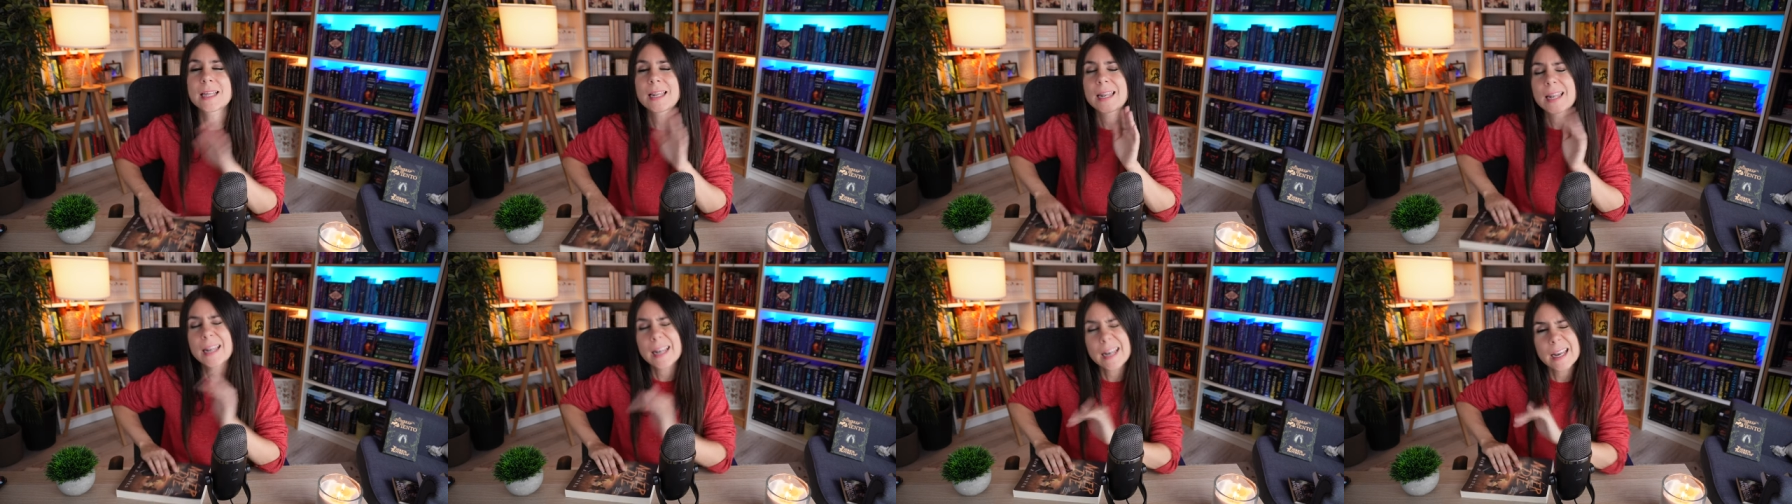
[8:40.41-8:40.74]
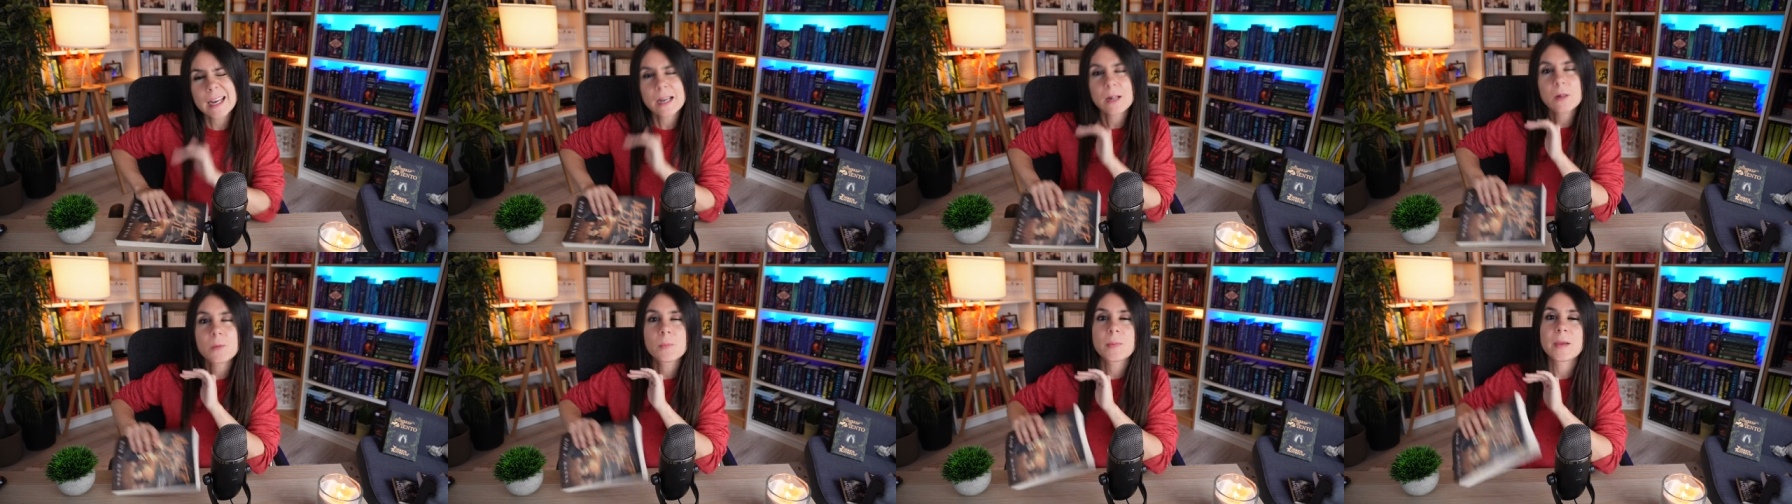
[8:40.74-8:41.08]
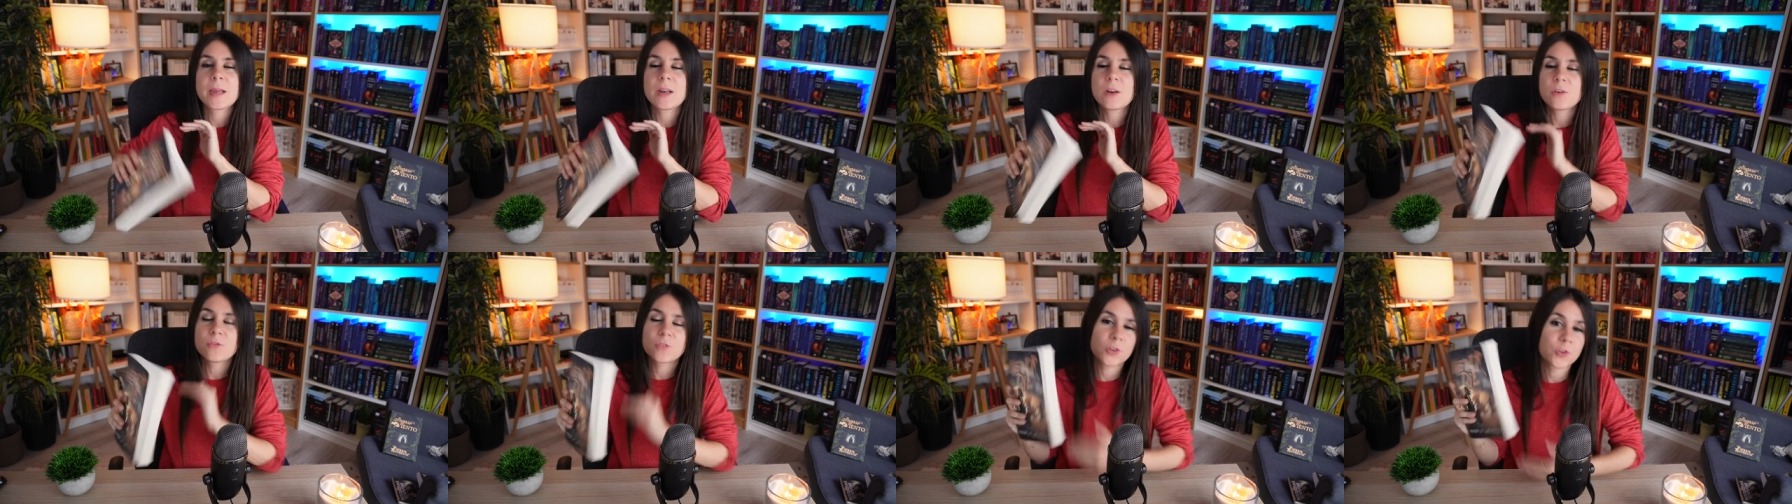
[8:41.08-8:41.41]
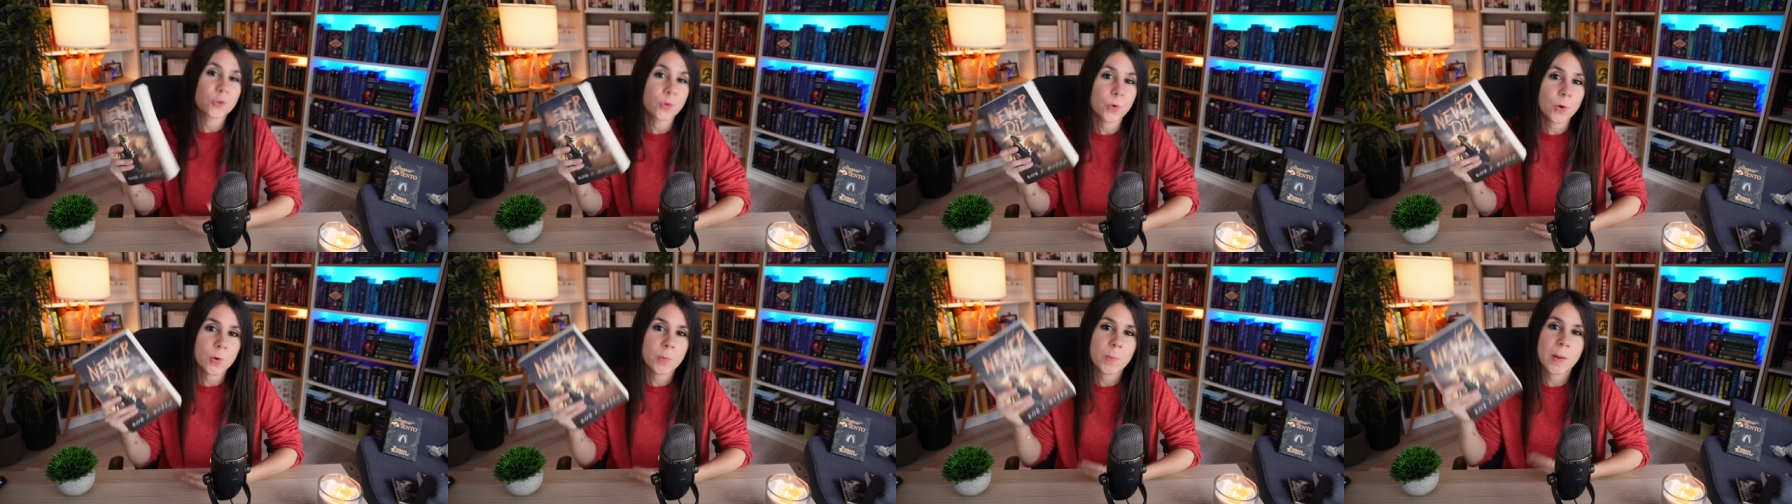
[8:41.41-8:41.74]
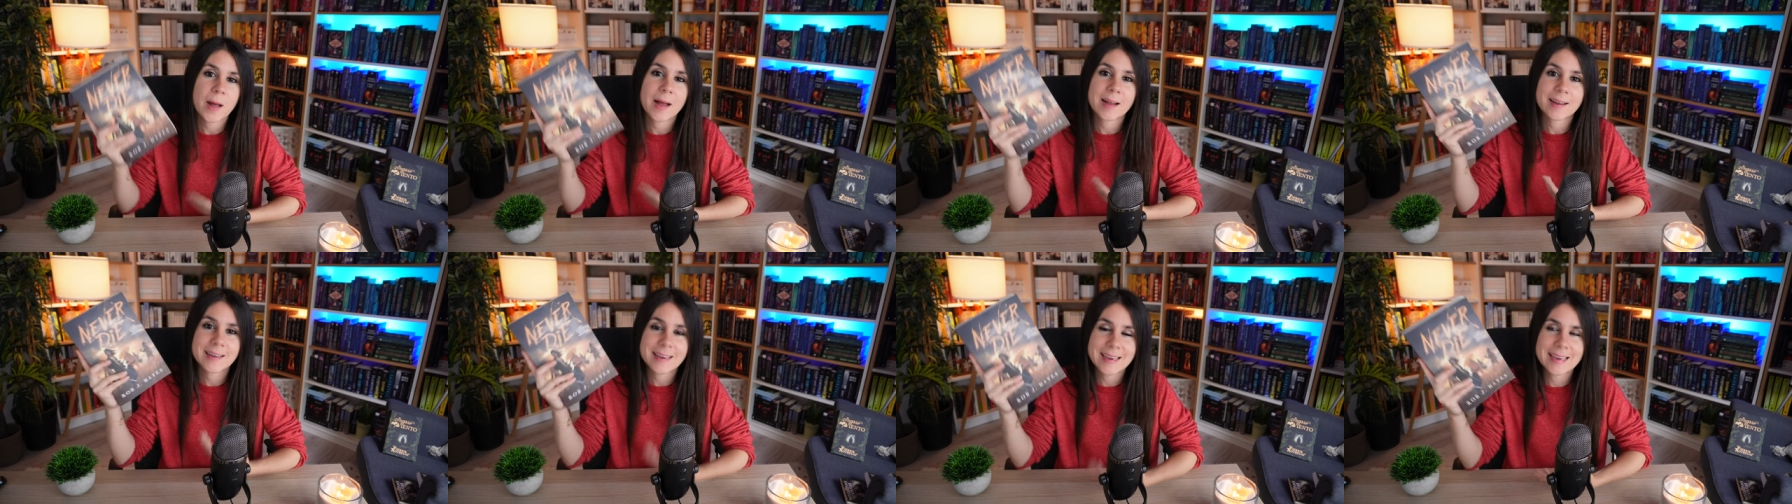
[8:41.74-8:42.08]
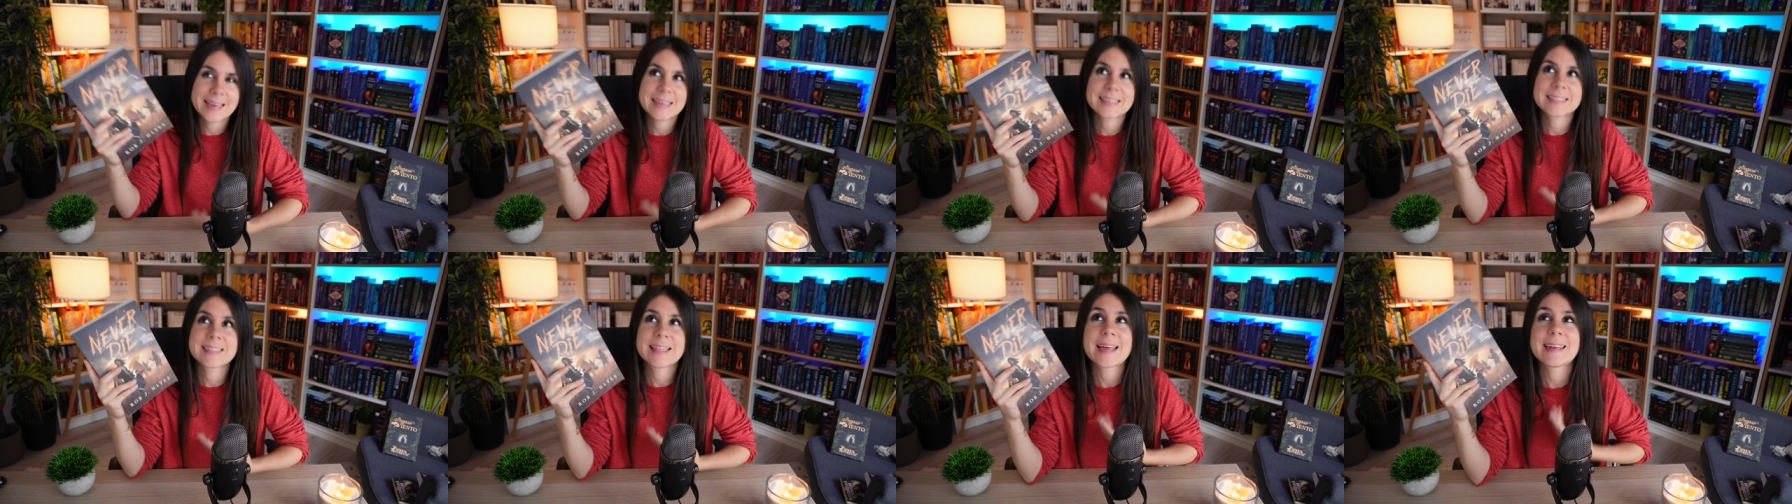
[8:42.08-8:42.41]
a little bit of a drawback
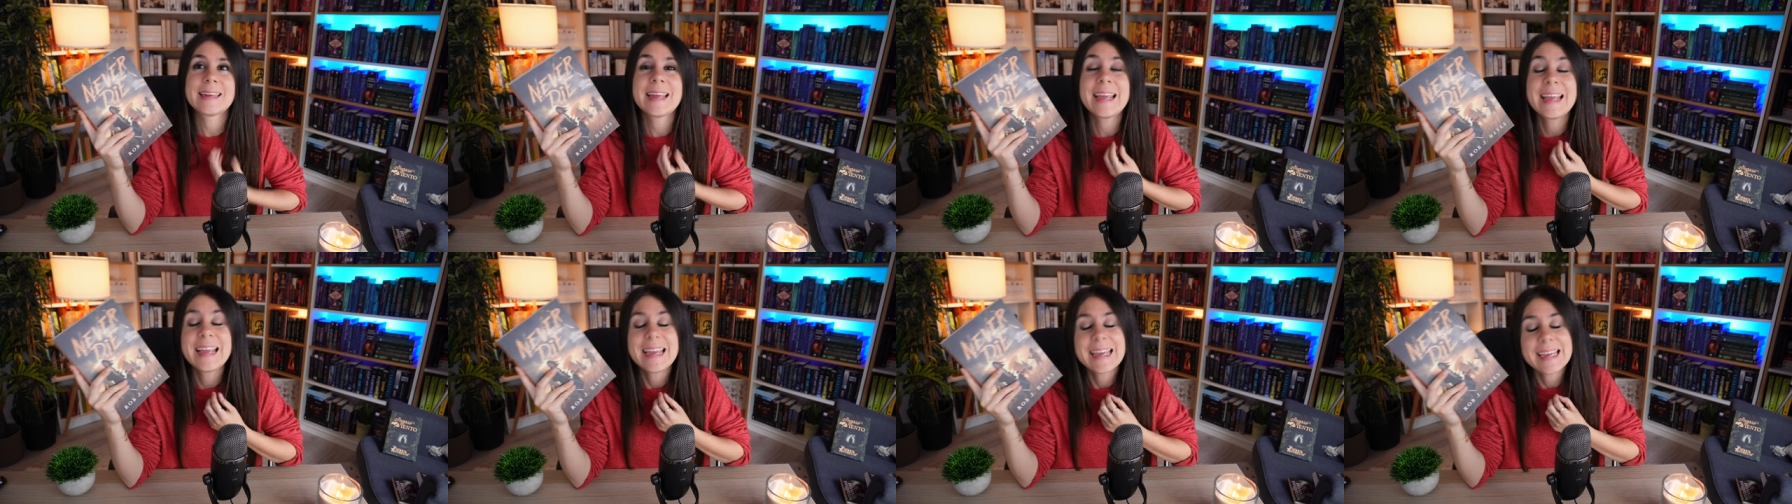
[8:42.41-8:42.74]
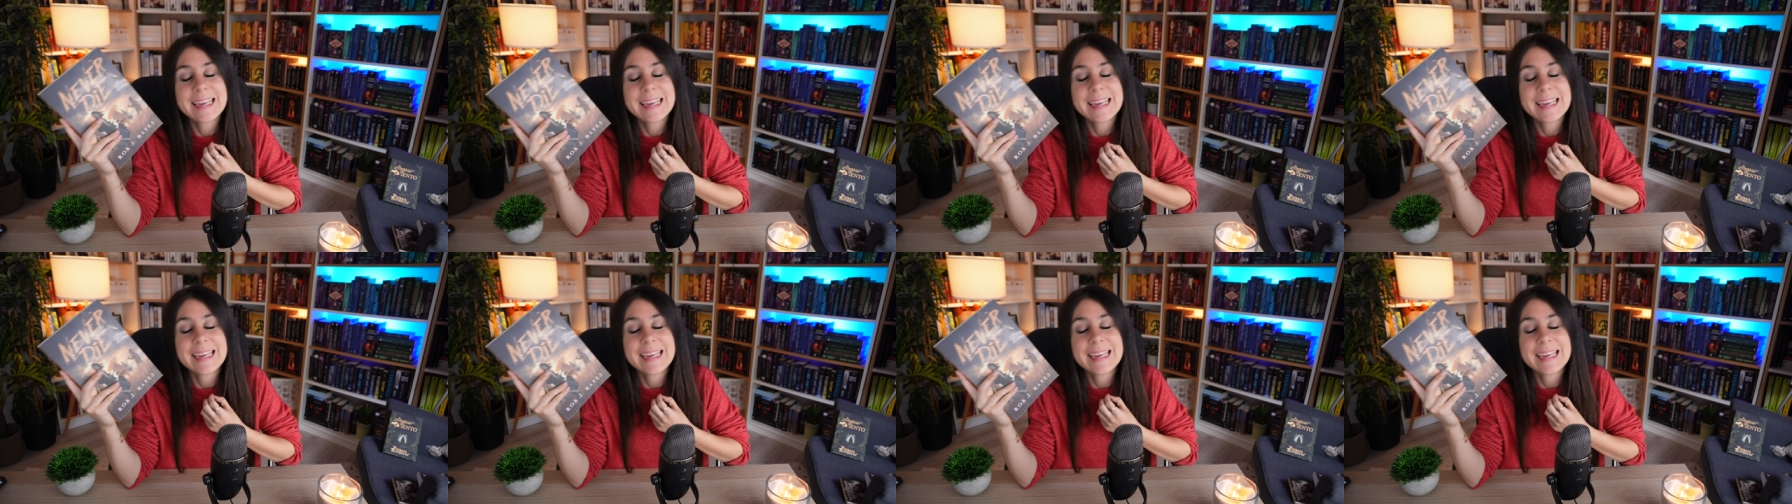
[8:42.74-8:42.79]
is that